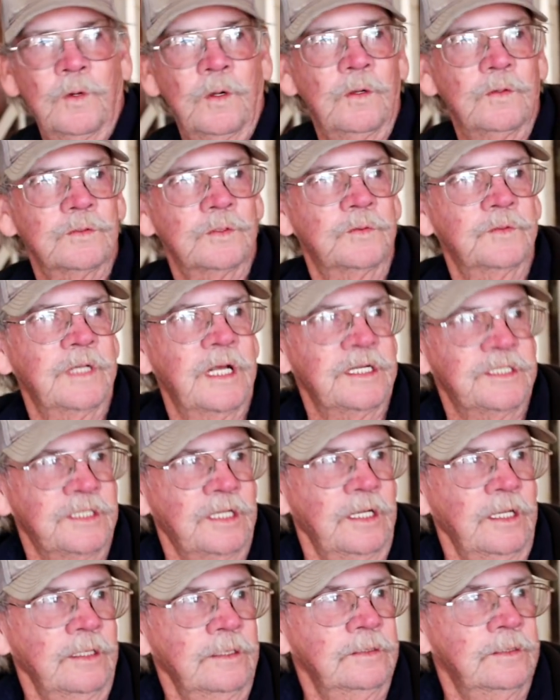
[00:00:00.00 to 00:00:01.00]
walls on that
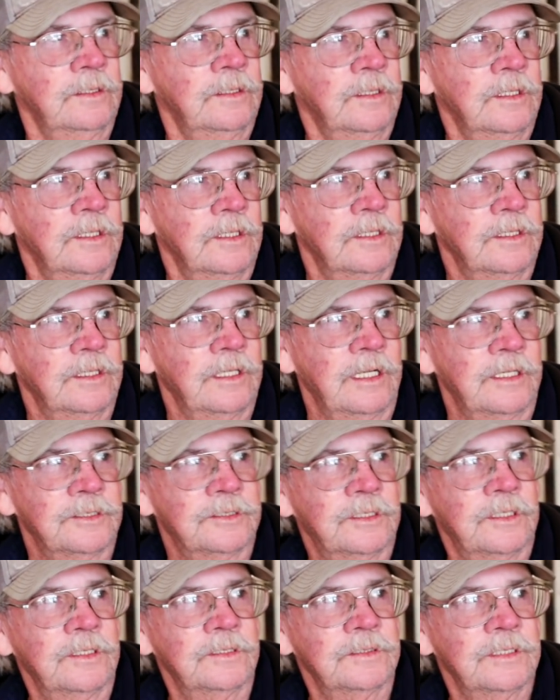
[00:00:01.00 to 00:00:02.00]
side. Good,
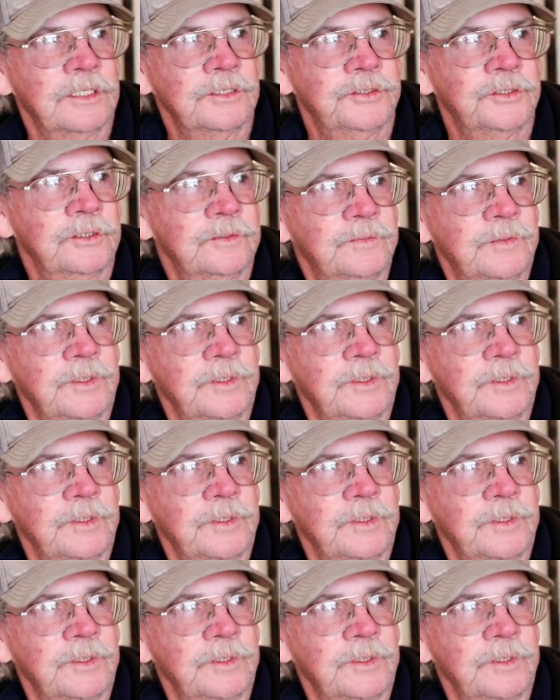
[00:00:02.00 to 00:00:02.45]
perfect. That should be.